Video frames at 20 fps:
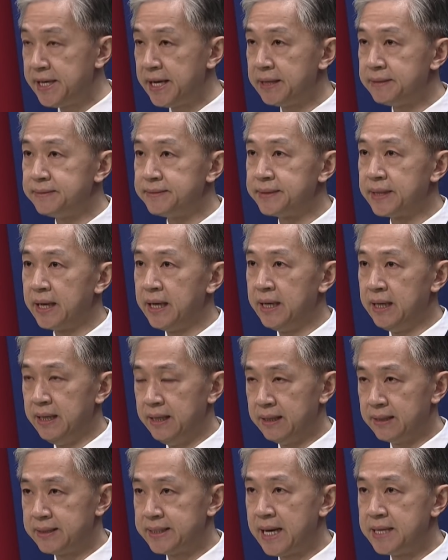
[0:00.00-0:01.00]
I mean, it doesn't
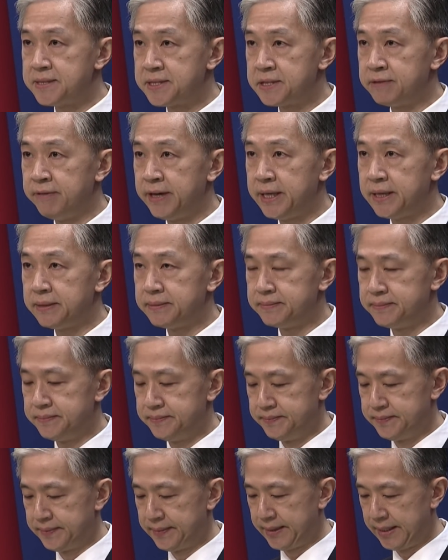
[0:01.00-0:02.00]
seem like a fun place to
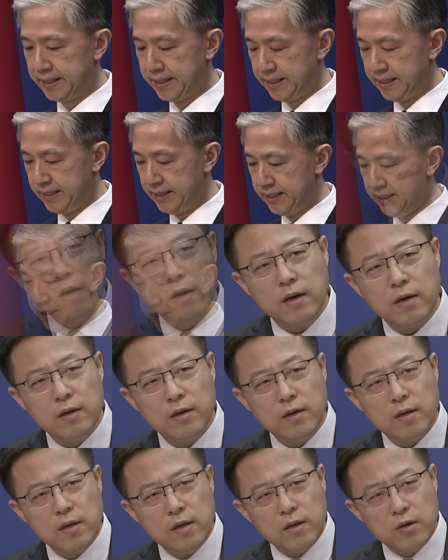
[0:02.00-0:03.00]
work.
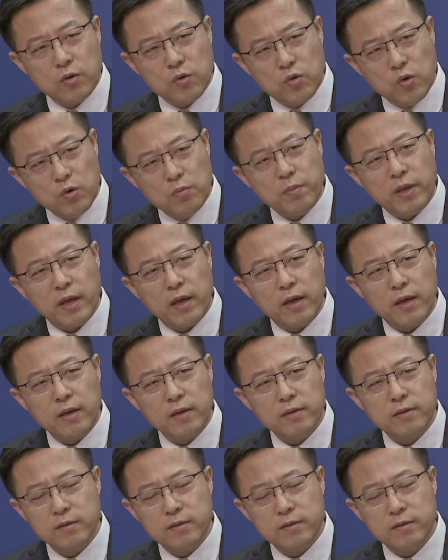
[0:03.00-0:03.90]
Unless you're Zhao Lijian.